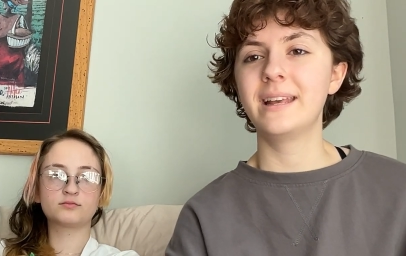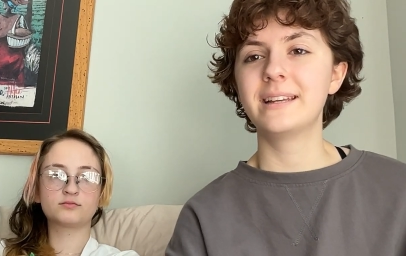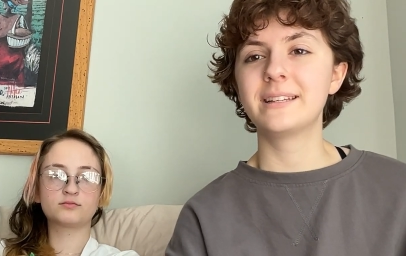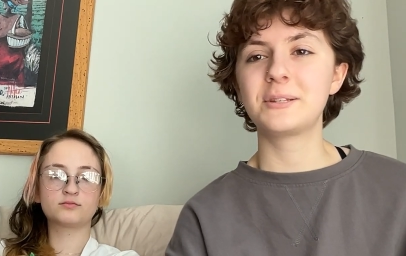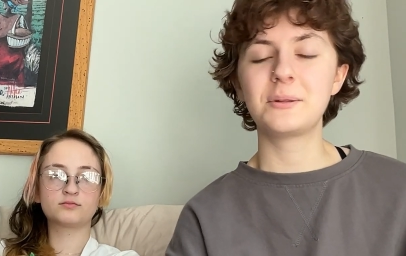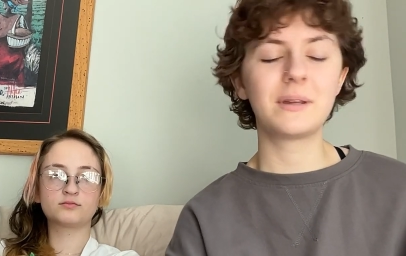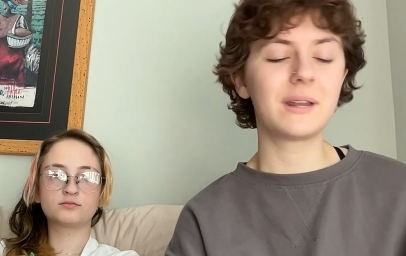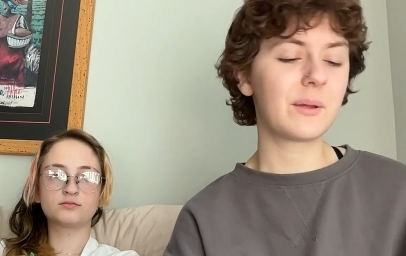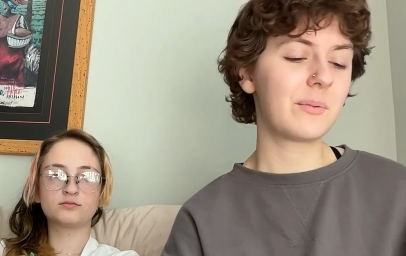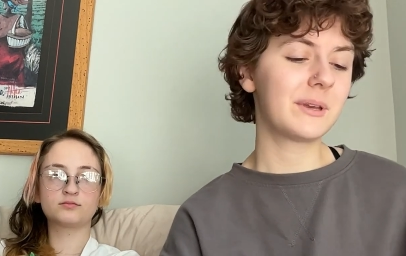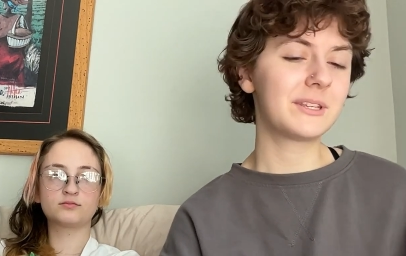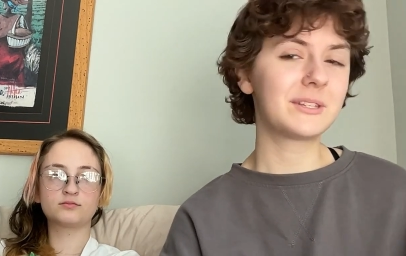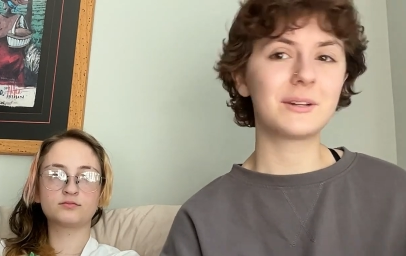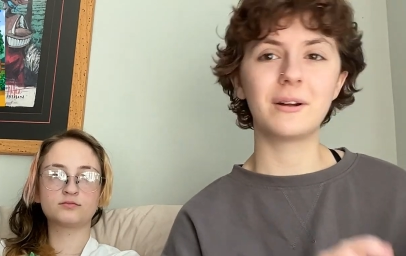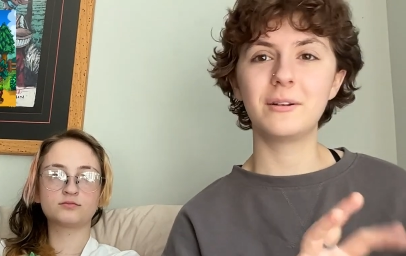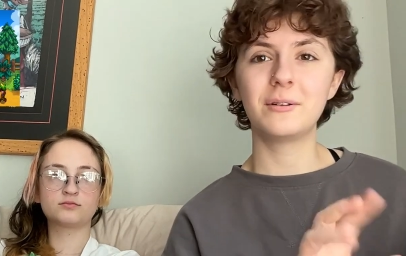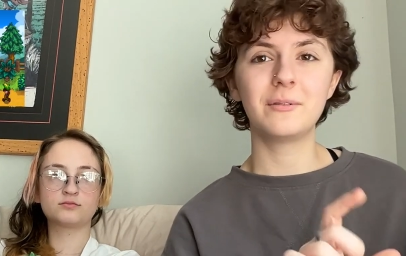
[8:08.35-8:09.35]
Speaker 1: So then I play
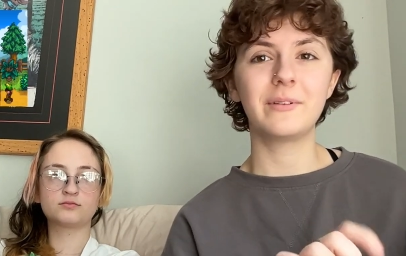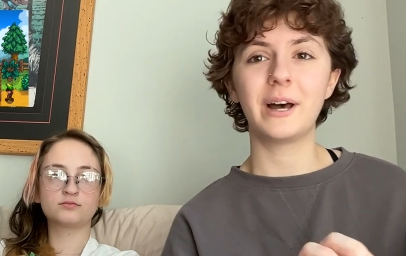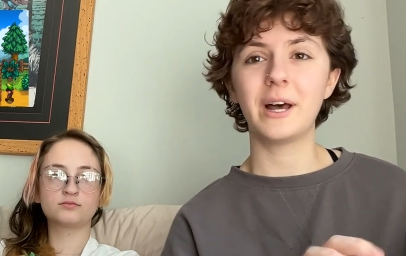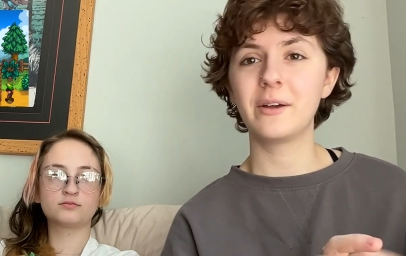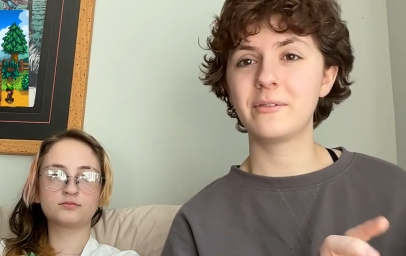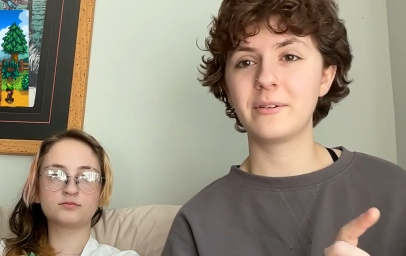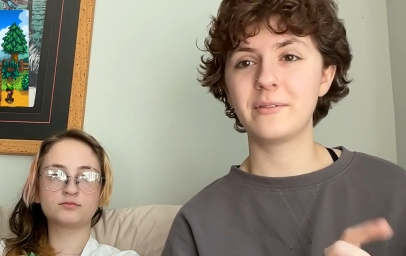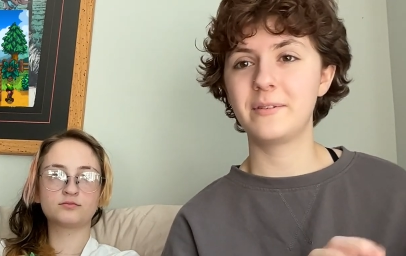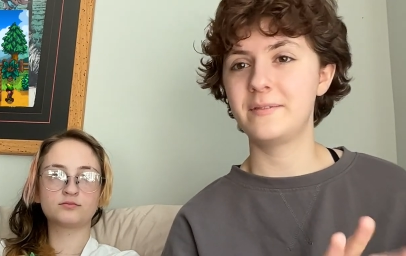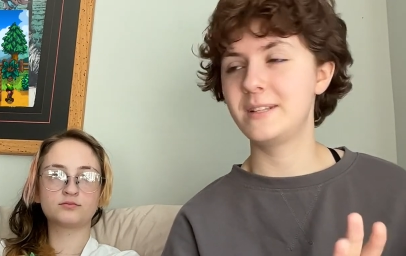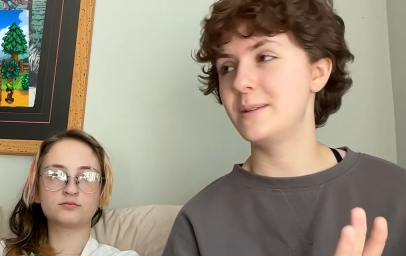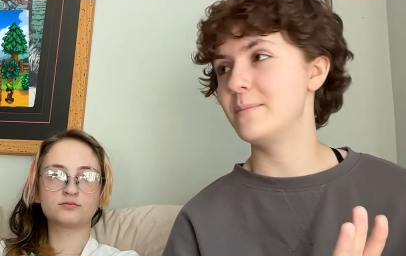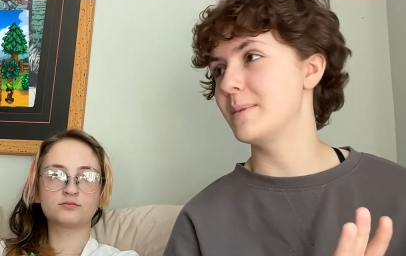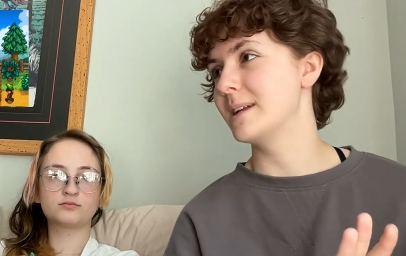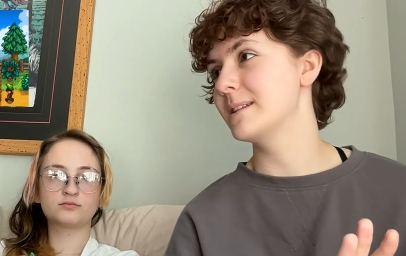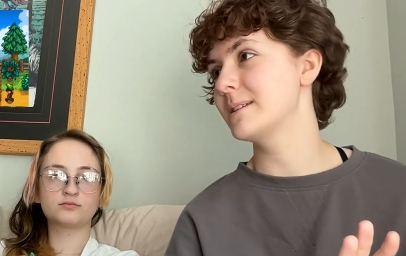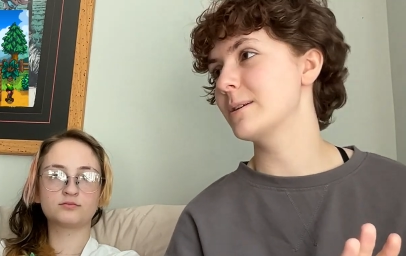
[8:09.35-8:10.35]
Stardew Valley for 15
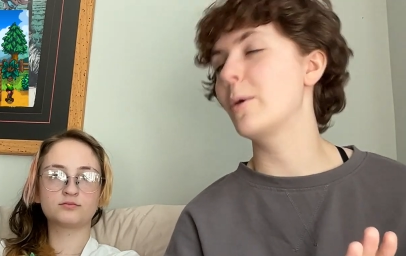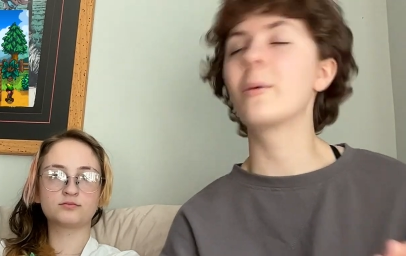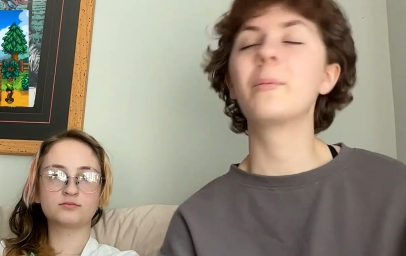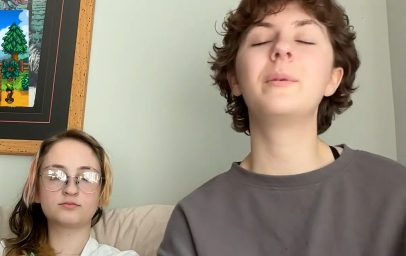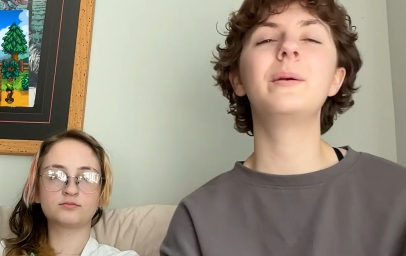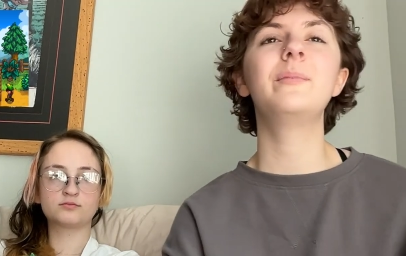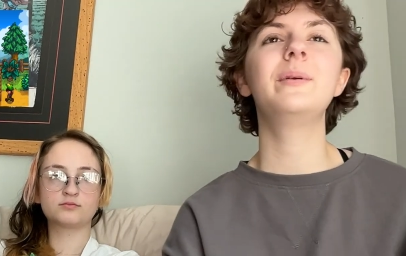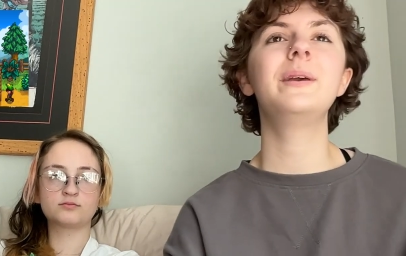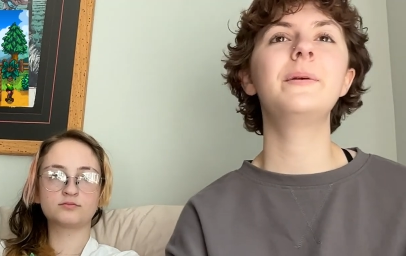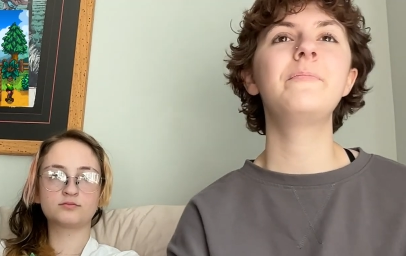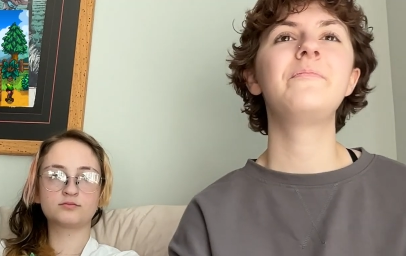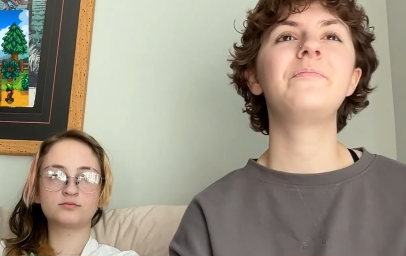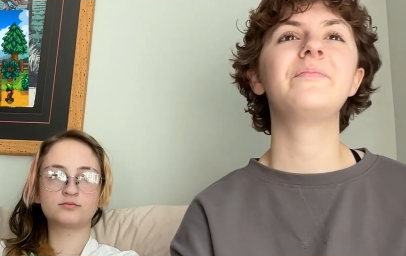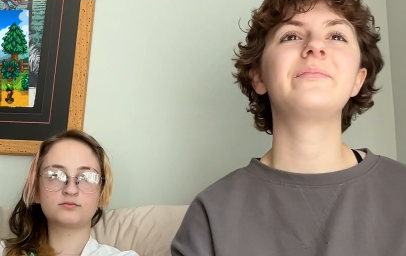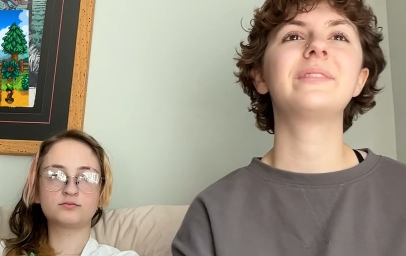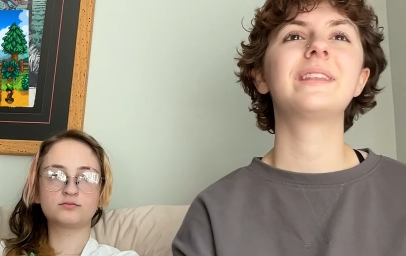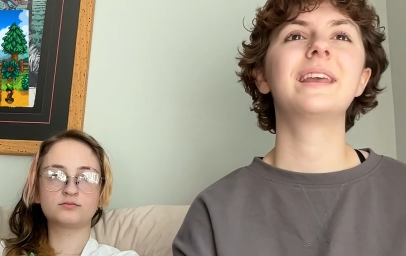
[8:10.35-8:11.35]
minutes. Or maybe
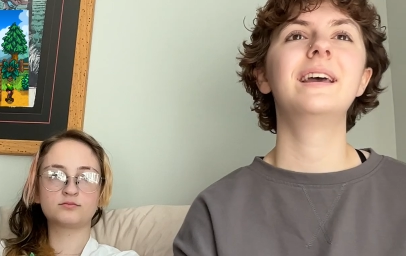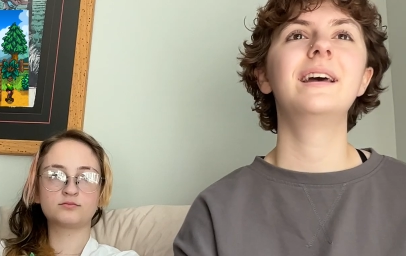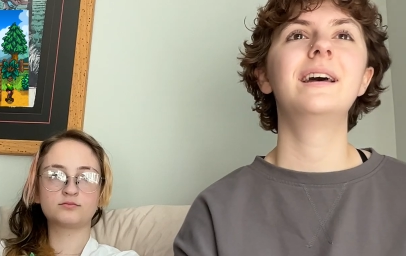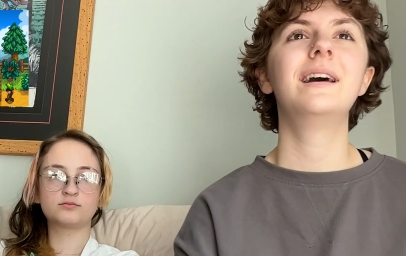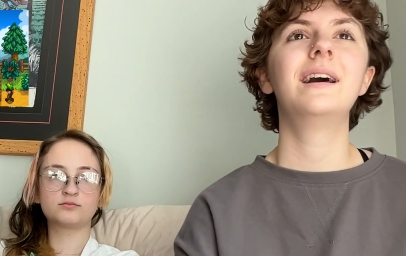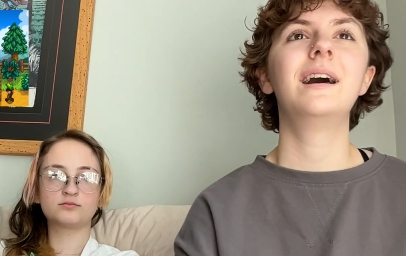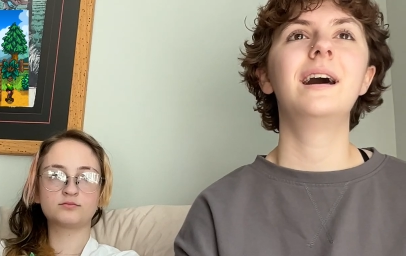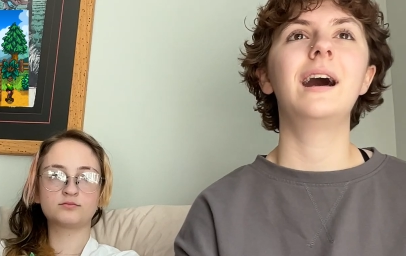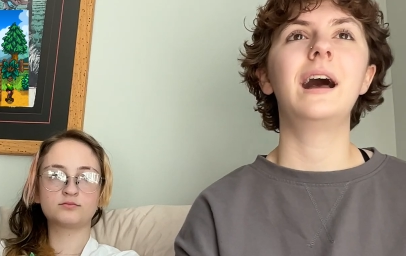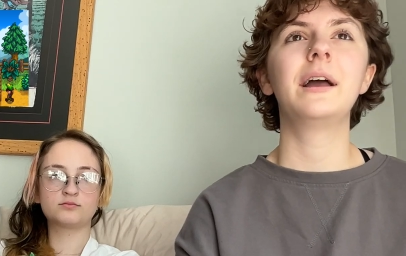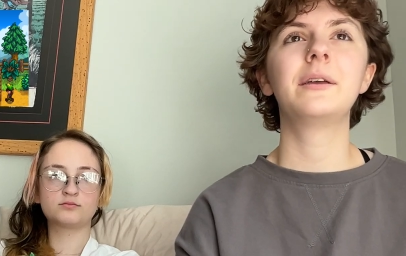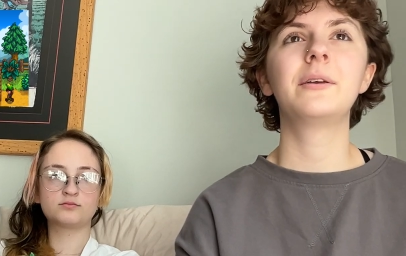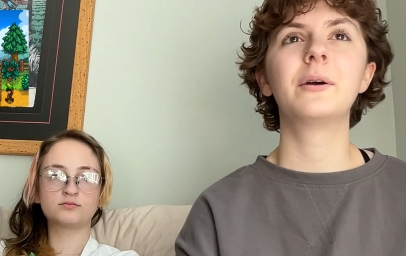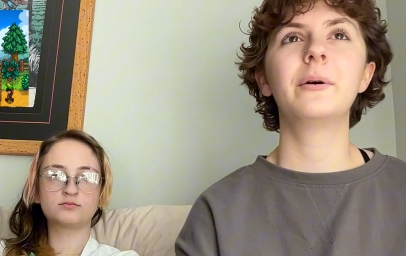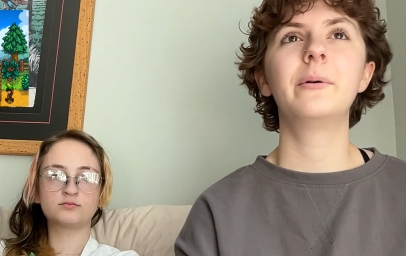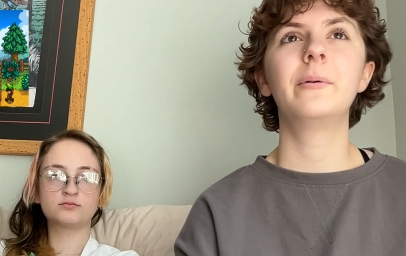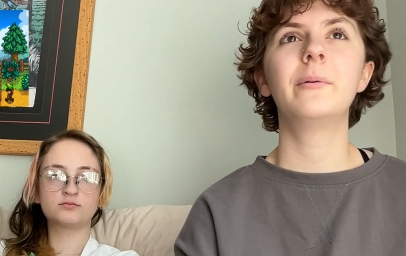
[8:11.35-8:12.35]
I
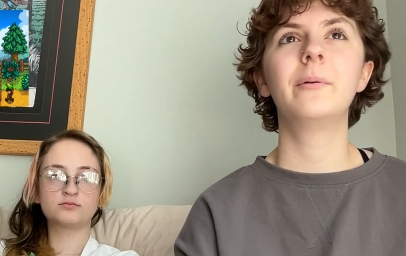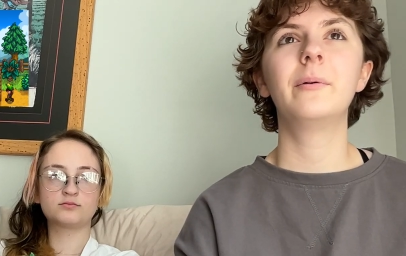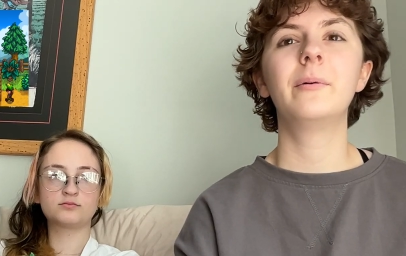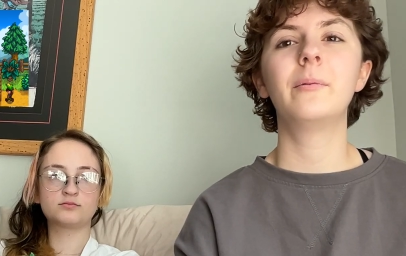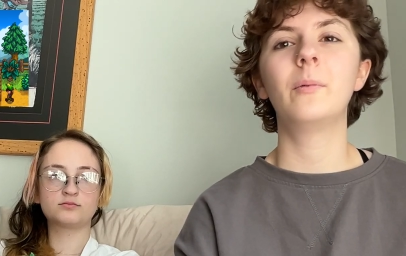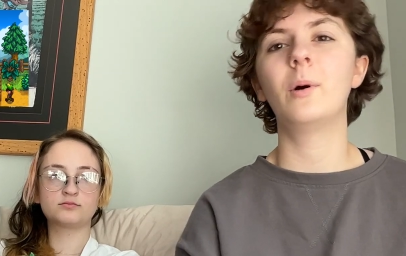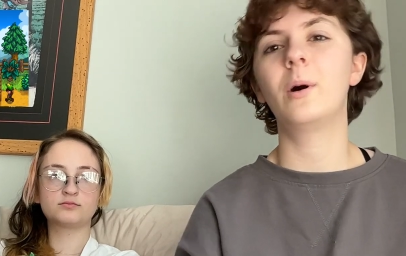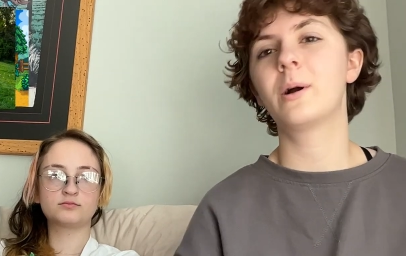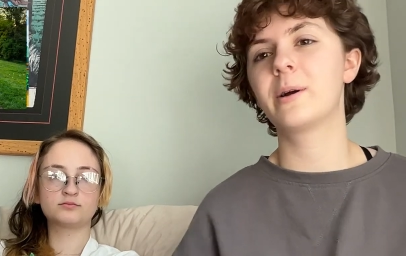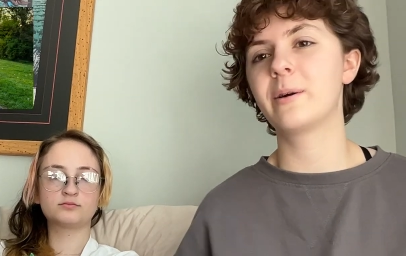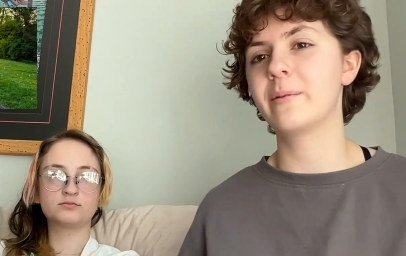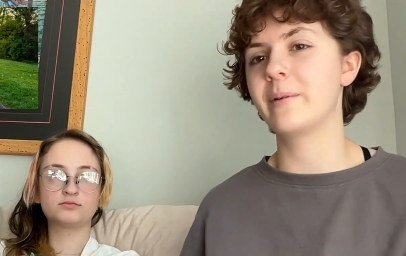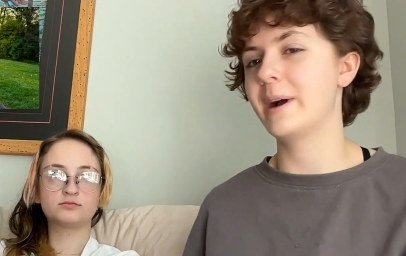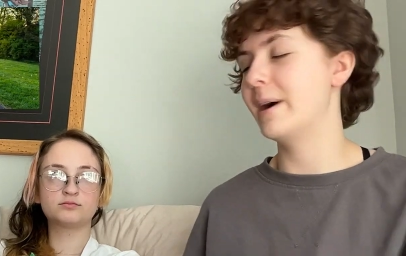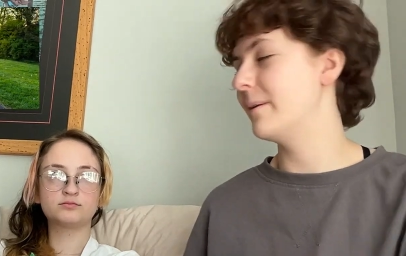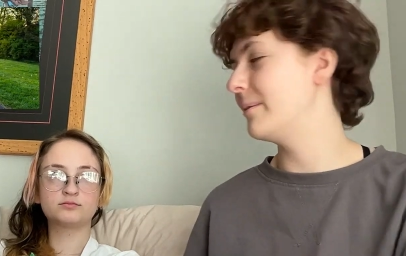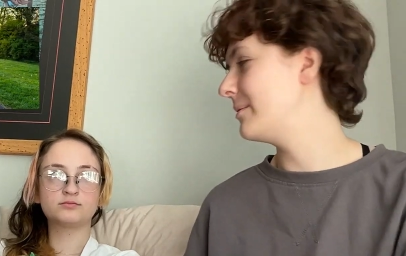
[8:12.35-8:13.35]
go walk
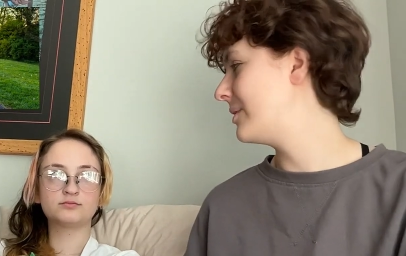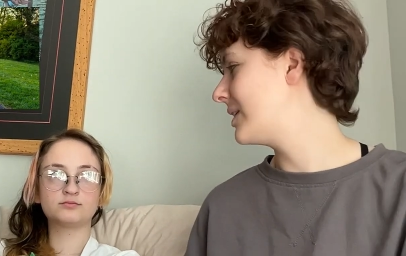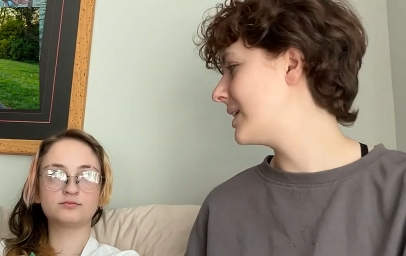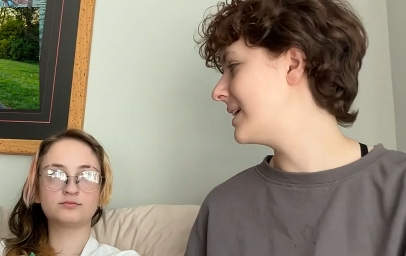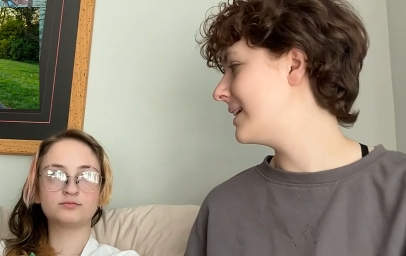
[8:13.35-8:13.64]
around.